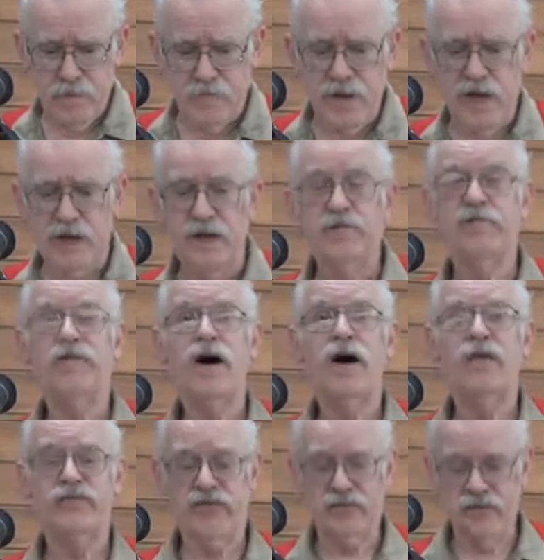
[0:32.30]
Being
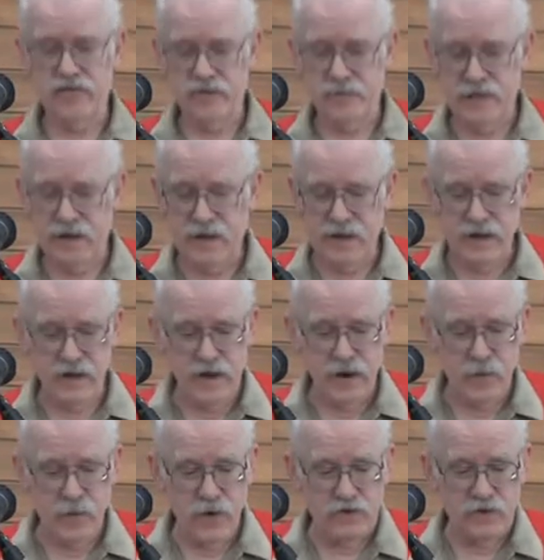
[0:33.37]
involved since the beginning, I
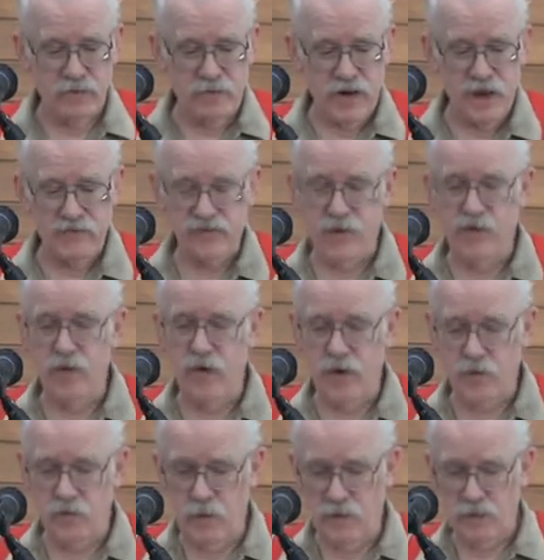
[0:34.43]
want to pass
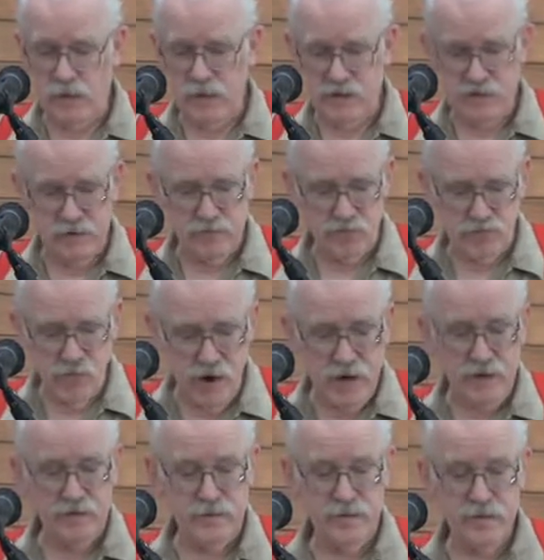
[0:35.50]
along what we did
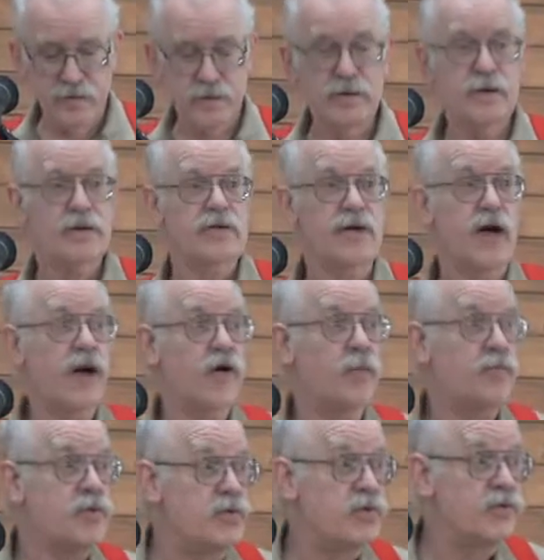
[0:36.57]
right to
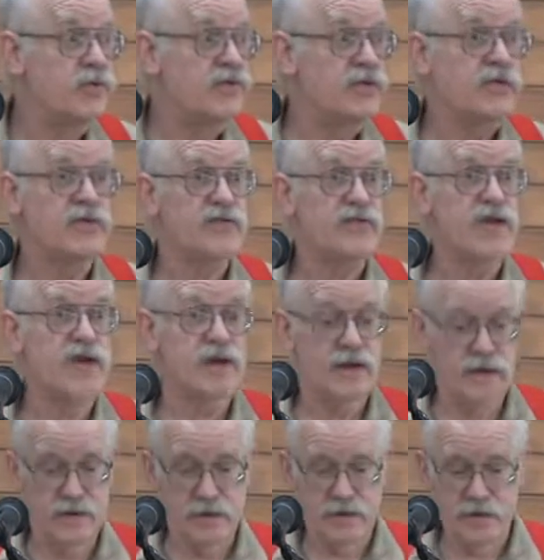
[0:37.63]
help you
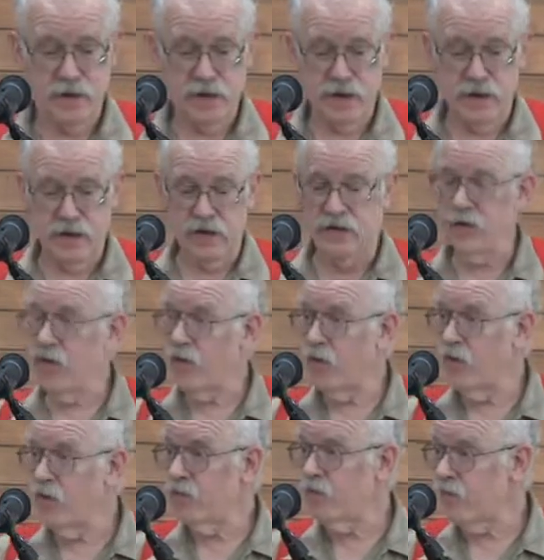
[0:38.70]
succeed in
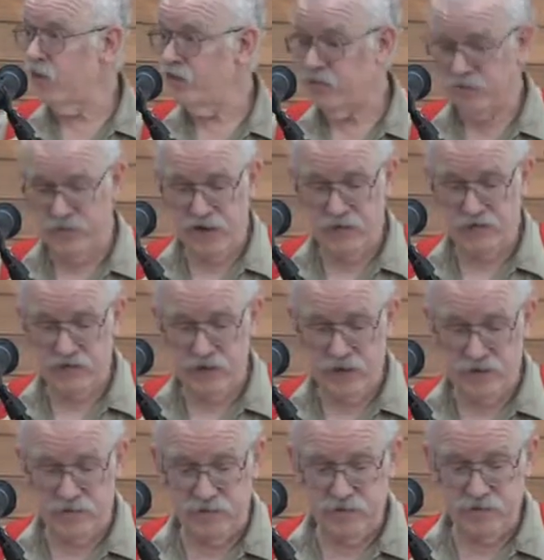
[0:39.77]
your own preservation
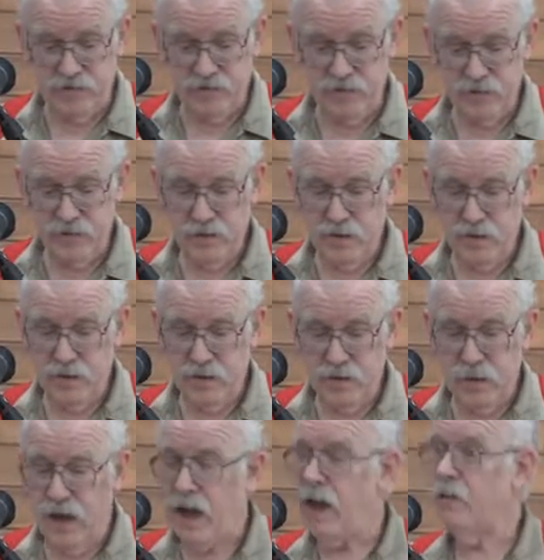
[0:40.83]
efforts,
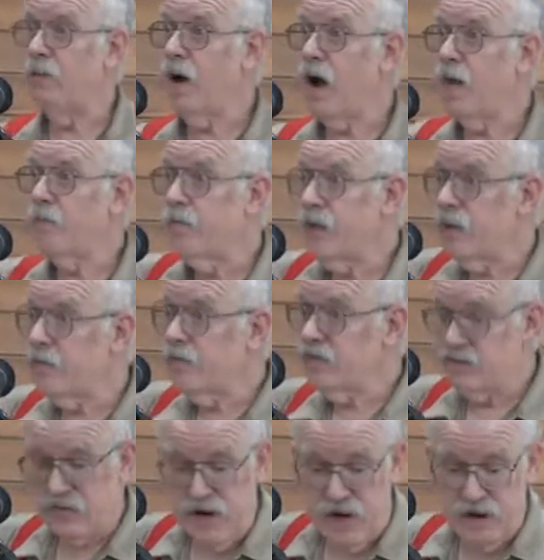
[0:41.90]
and my big
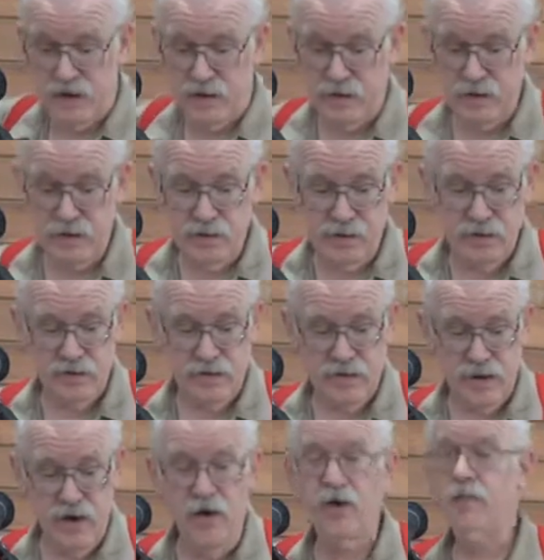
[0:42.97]
mistake
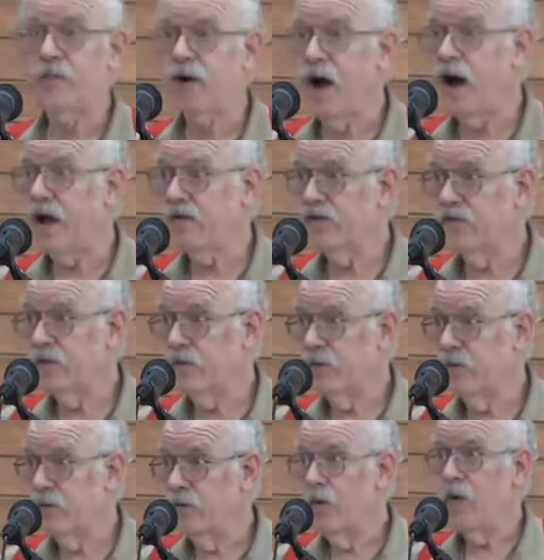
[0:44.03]
to help guide you
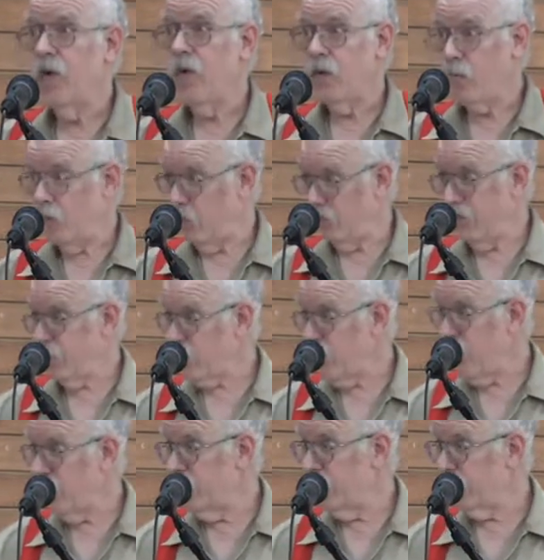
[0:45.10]
with the
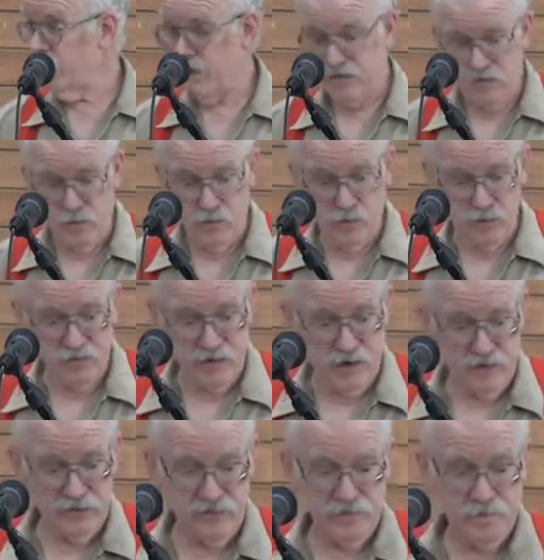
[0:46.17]
problems that you will
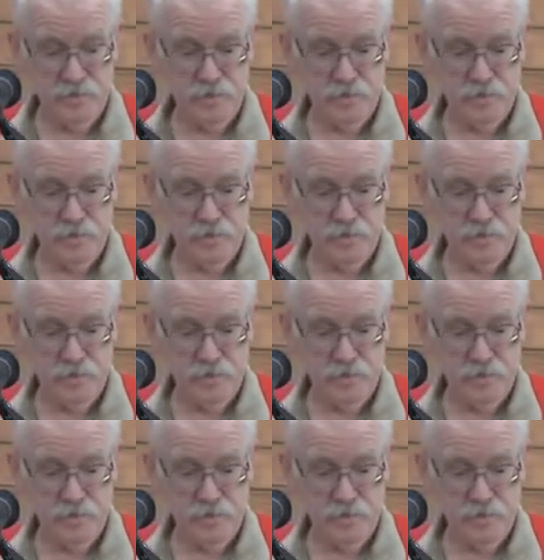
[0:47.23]
face.